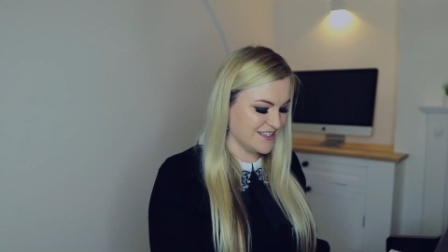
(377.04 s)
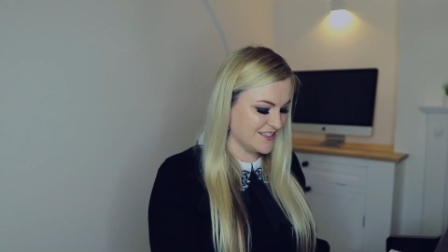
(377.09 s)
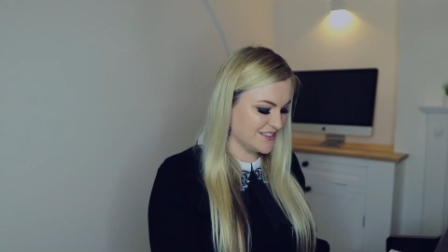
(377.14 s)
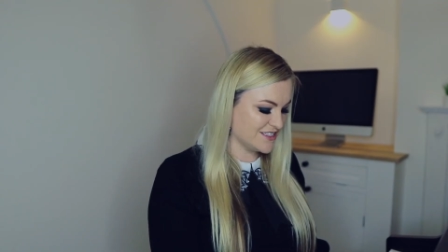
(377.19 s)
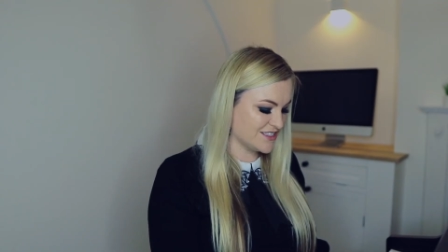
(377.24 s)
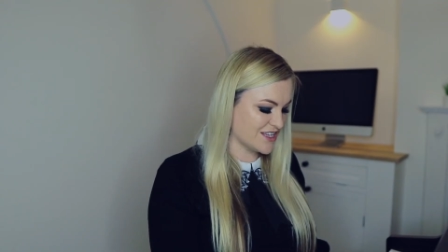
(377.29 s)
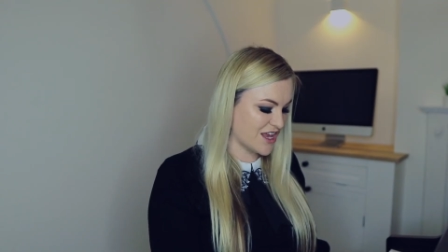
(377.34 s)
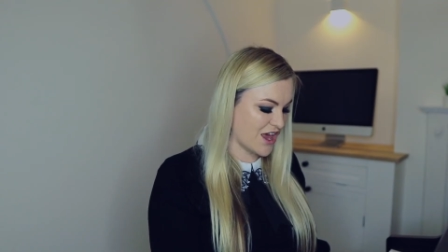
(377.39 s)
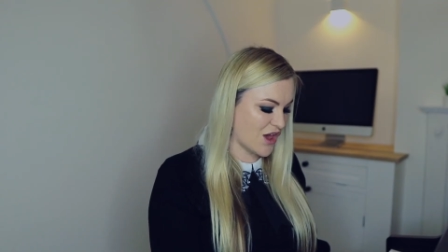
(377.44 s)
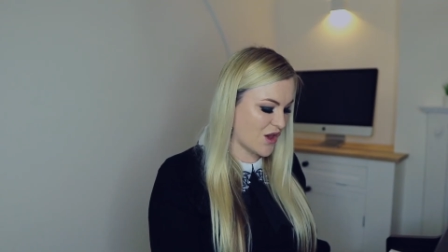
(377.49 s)

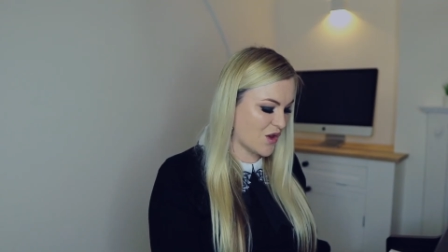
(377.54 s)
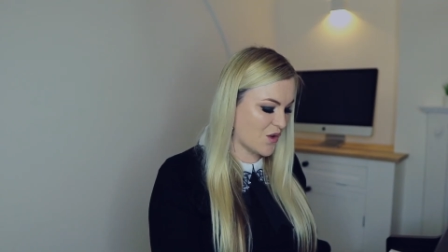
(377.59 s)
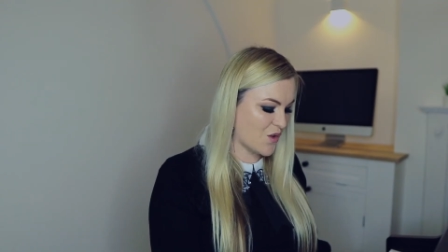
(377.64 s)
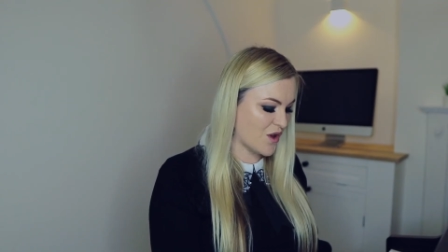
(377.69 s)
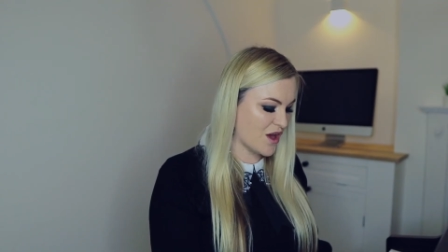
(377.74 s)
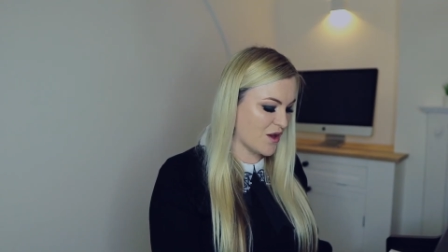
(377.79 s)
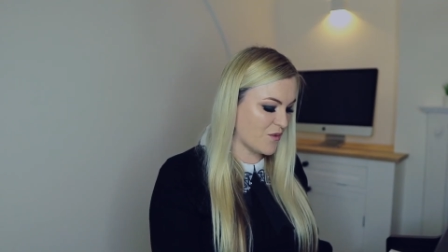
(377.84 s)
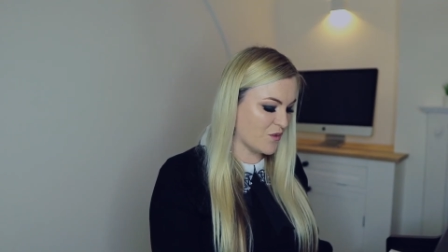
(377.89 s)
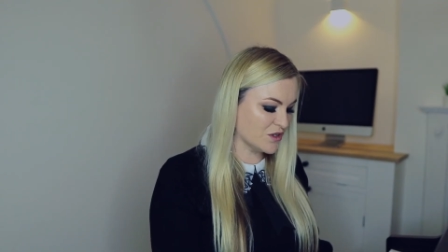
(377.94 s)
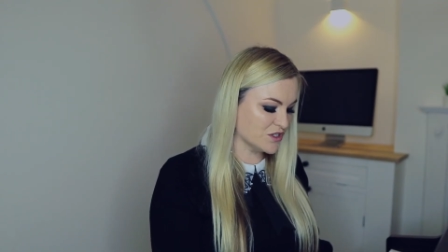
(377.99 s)

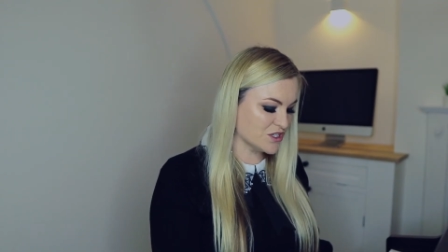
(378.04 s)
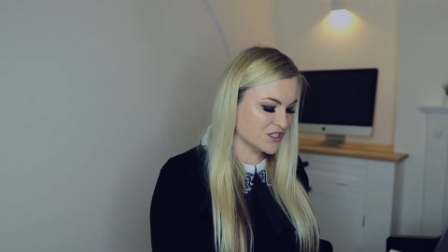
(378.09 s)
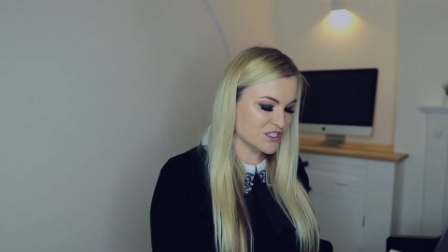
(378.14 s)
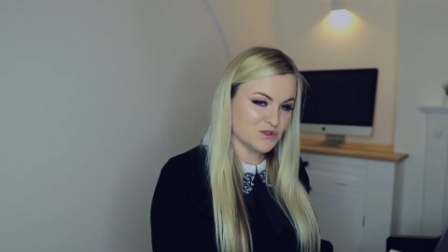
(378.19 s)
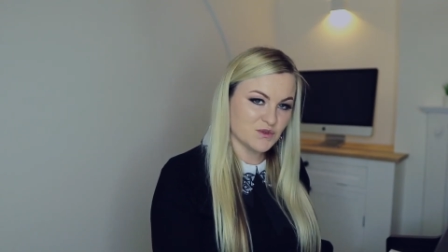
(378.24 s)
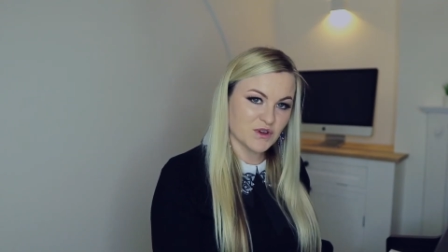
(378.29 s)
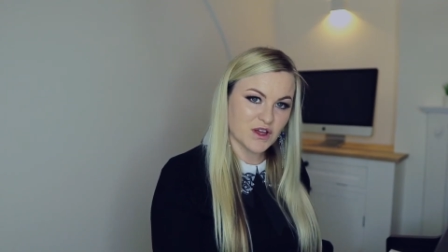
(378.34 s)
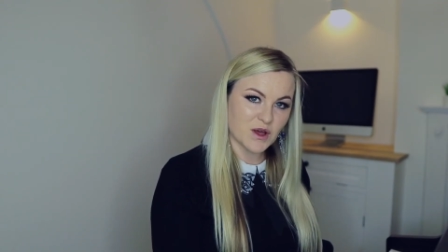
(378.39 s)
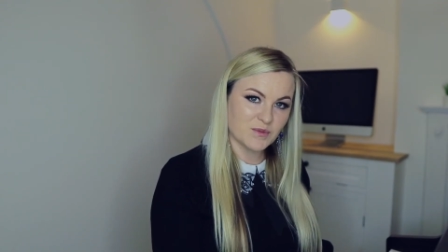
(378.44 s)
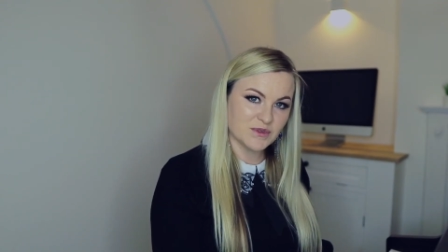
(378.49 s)
So we'll just
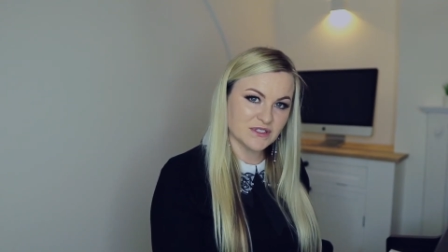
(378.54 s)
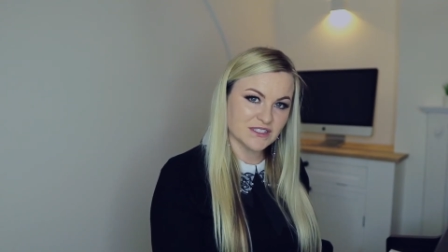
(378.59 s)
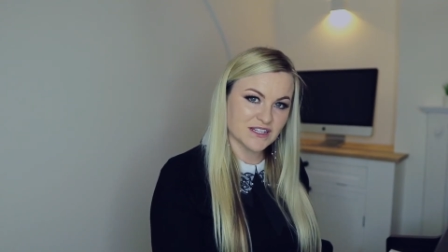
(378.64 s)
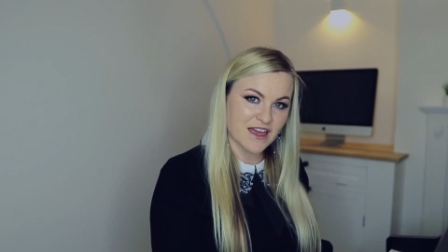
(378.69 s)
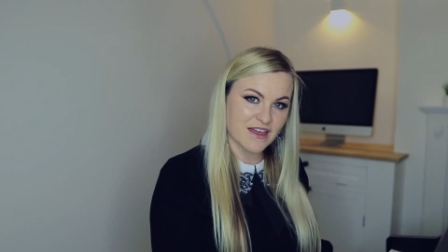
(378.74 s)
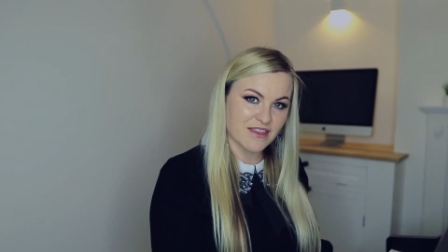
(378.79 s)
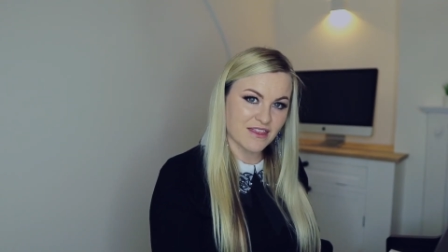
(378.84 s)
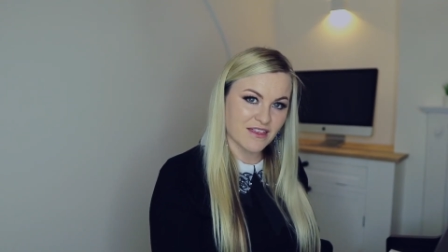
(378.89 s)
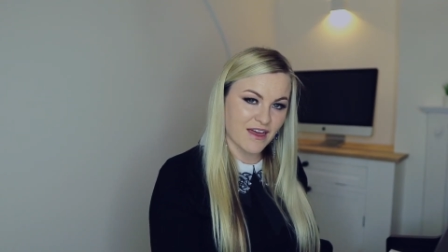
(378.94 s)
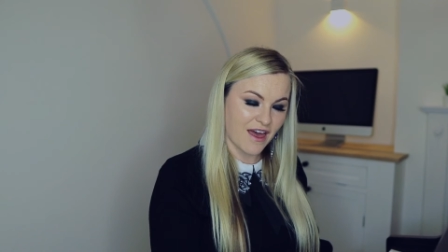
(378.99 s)
do a couple
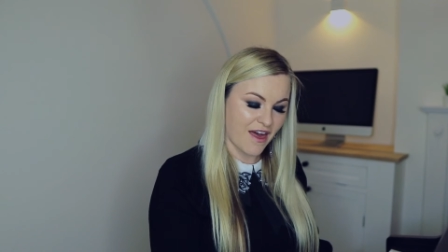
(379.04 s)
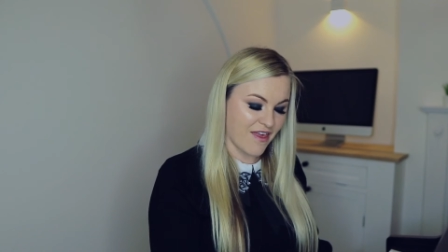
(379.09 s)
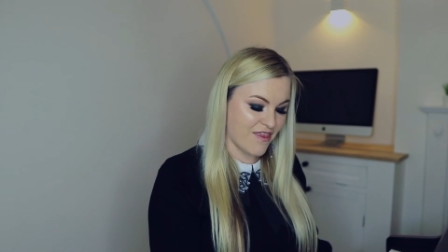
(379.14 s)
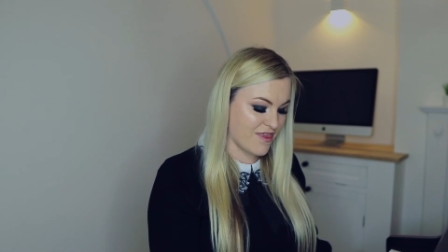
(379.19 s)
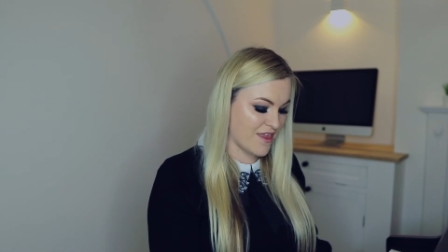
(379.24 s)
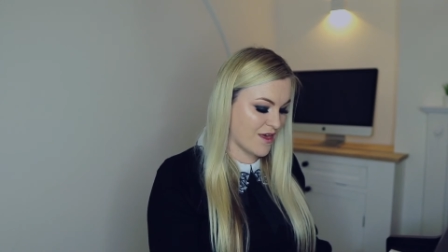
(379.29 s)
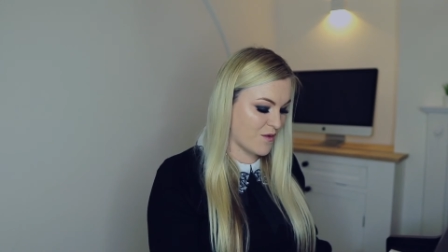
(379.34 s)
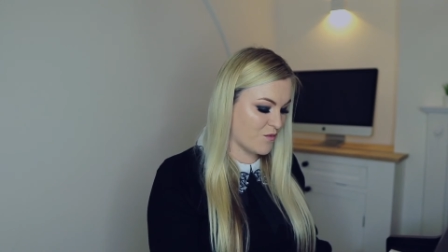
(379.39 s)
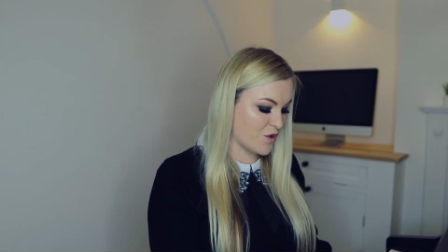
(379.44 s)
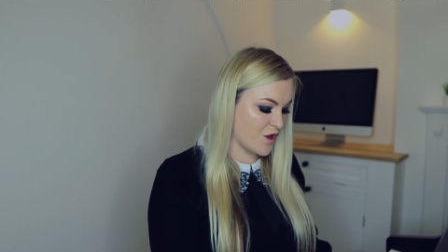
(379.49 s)
together
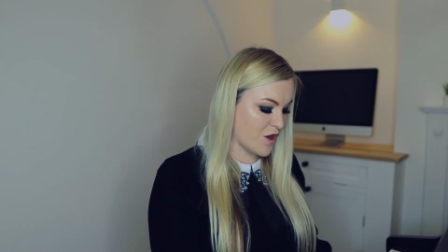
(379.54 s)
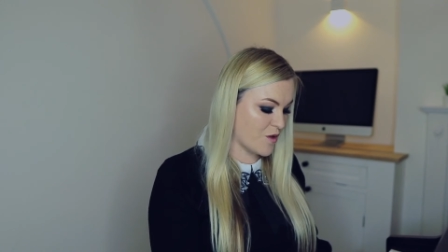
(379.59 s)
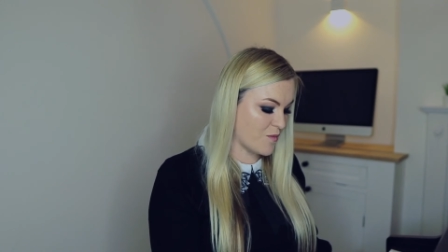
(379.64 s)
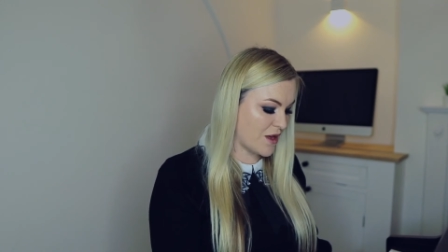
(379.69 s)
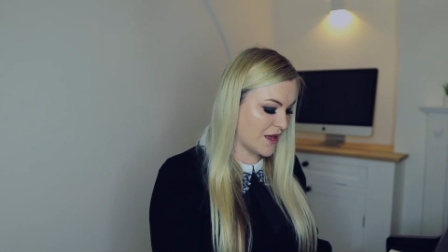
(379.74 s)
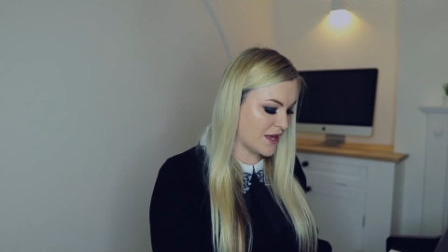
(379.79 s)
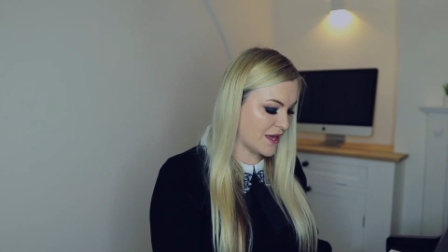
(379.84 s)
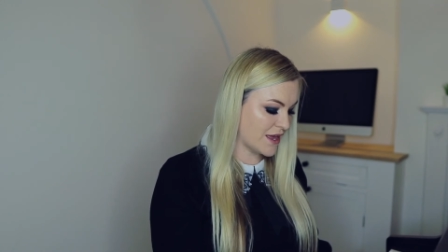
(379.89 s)
and then we'll go back